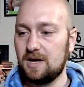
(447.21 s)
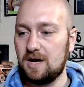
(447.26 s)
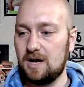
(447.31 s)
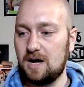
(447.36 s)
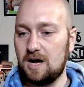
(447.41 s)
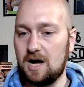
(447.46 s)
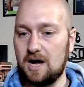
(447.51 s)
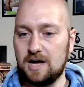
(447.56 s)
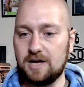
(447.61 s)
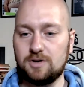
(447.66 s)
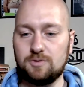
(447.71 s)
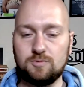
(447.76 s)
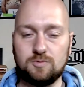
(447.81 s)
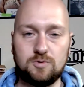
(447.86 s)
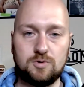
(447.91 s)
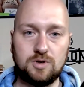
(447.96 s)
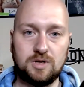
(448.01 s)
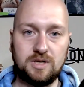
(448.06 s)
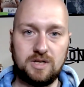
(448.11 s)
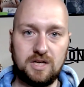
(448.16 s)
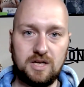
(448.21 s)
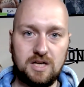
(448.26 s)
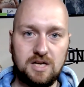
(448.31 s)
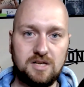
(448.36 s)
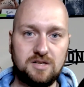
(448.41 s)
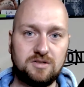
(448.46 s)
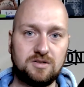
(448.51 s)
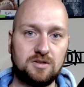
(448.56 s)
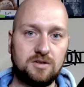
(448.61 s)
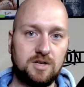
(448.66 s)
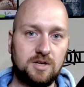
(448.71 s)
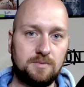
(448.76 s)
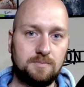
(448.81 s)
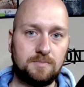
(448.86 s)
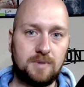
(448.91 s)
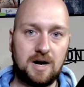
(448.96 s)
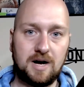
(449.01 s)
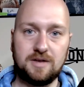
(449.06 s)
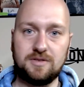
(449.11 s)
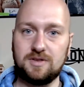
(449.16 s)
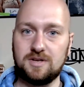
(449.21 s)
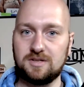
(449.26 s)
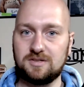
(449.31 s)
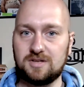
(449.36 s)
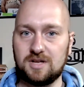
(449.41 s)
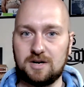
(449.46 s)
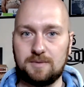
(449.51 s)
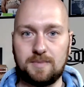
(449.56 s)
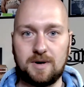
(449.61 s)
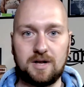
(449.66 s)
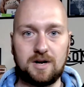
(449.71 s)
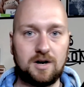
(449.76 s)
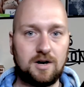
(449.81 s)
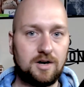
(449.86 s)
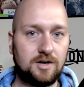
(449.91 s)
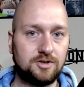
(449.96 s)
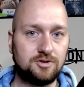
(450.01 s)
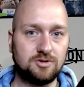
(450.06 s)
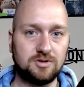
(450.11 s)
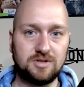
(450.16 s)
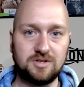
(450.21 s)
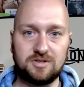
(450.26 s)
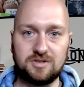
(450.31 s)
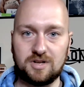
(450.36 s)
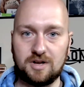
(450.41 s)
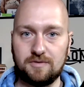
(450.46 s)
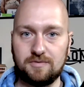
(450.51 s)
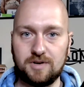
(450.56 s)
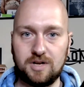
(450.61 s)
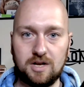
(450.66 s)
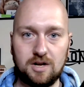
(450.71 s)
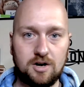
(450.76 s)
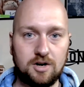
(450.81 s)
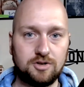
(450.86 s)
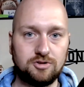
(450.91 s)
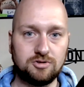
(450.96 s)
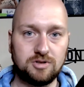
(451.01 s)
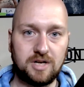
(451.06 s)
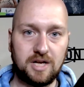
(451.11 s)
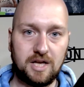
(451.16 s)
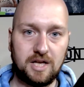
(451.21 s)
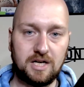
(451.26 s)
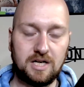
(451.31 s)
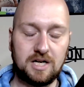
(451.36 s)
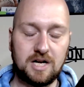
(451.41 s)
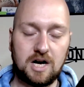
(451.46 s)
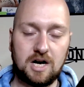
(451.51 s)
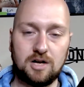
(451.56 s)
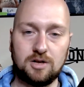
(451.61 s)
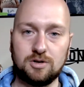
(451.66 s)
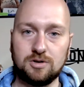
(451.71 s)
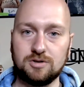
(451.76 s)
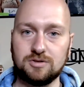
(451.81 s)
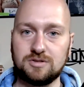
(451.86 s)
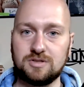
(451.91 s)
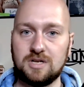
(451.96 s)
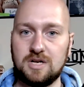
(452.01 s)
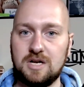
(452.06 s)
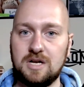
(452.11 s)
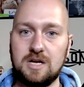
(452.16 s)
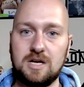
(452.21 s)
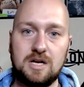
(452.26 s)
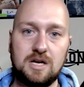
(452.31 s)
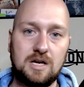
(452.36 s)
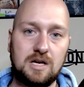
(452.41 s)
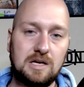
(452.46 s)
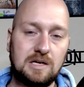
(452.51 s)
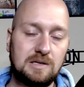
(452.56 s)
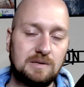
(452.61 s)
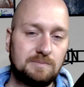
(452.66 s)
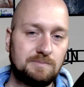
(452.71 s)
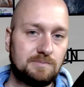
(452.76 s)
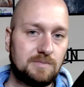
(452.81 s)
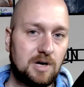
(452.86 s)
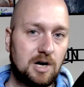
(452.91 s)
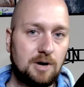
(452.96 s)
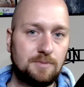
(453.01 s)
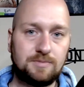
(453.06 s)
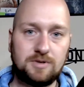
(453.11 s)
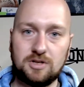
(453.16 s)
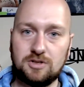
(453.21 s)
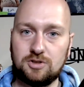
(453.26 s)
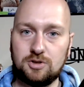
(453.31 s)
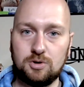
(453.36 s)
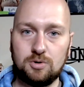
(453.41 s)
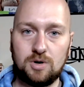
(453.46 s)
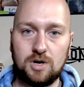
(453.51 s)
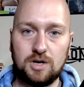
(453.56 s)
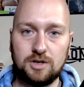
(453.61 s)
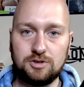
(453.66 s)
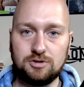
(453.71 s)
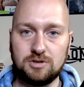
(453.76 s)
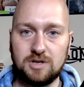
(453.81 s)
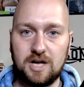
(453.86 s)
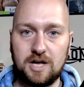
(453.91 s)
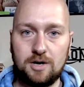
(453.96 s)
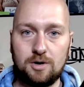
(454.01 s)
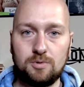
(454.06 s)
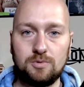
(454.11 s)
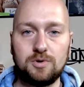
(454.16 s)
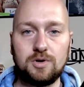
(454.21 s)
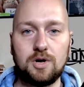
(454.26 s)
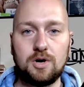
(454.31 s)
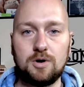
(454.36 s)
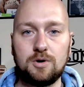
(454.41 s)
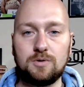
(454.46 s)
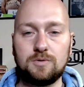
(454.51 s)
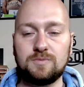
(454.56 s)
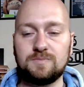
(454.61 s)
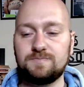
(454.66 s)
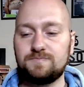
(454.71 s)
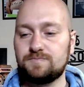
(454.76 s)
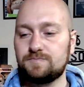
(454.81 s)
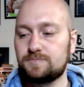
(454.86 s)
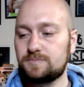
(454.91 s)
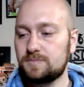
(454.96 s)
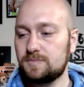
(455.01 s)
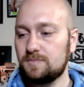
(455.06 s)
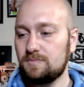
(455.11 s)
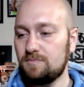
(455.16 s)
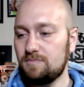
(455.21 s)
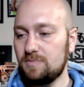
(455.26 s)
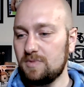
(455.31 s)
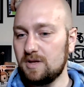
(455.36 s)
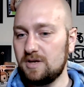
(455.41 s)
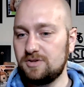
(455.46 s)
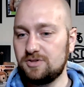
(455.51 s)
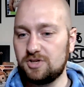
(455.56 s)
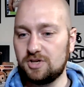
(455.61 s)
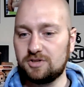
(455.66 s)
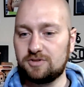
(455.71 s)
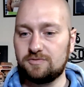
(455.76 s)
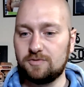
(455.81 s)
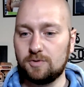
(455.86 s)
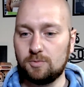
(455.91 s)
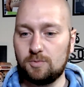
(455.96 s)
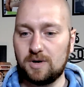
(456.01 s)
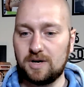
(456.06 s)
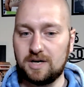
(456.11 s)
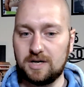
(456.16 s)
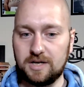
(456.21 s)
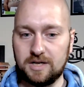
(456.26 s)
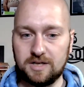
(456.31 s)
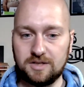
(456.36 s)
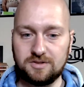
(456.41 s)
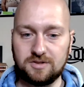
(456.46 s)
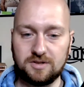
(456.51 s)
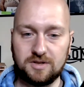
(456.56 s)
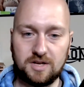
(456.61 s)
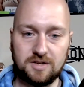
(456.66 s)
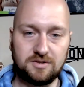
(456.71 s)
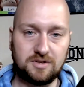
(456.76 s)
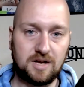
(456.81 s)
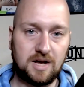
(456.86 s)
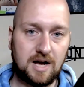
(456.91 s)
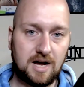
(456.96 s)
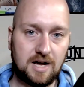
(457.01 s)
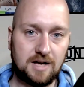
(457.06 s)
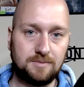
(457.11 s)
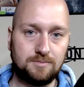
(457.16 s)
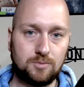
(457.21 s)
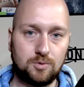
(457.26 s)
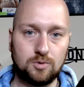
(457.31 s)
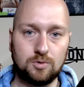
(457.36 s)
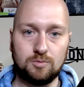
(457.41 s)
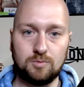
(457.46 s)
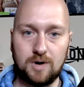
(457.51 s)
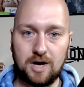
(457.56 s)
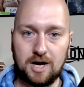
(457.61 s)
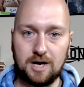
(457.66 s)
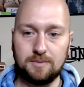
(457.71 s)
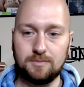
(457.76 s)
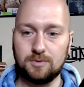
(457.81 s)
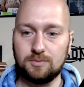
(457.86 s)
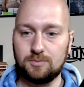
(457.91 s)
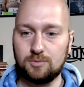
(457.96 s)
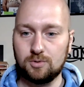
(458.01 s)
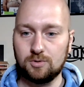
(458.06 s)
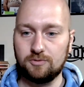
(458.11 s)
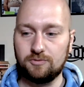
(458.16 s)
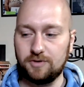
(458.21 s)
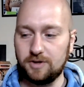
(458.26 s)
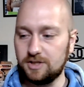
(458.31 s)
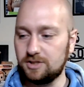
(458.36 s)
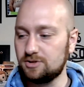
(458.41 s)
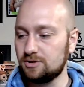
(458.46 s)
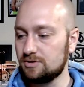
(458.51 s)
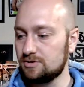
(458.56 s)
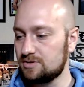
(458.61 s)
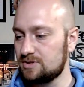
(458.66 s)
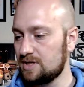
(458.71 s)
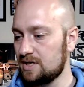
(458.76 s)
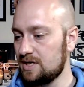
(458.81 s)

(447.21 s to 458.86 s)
I could easily buy this at about $170, $180, up to $200. I don't know, just for what it is, unless it had more RAM or more features.